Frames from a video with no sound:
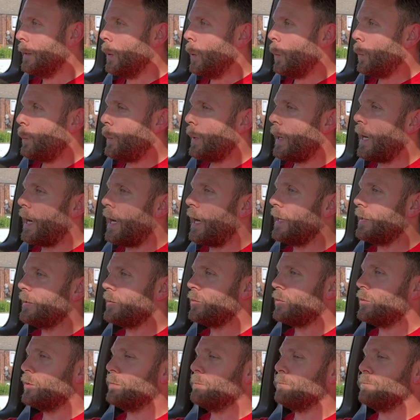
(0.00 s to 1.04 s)

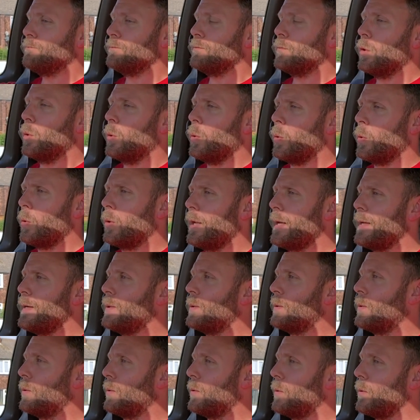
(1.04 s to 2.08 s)
but all in
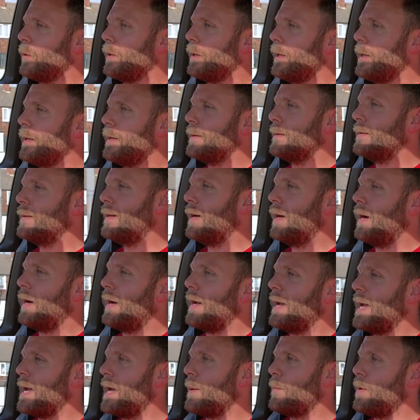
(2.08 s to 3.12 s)
all,
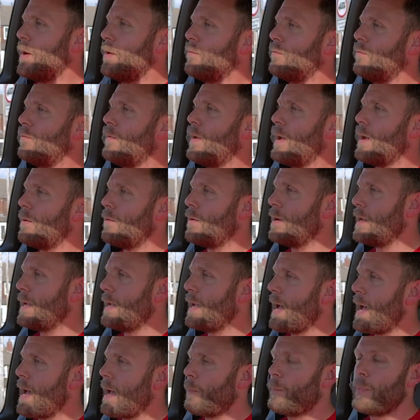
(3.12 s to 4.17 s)
I am very
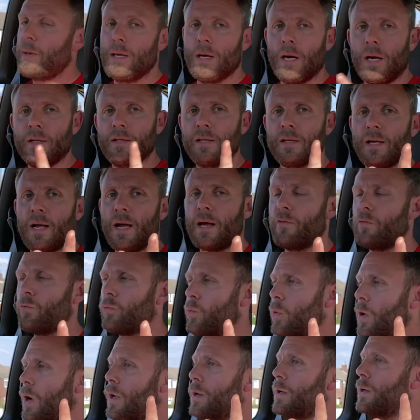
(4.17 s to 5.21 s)
happy. I did have
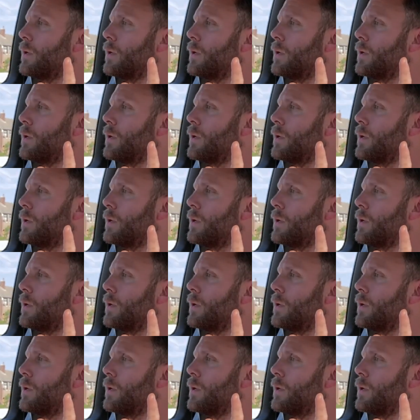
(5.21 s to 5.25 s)
one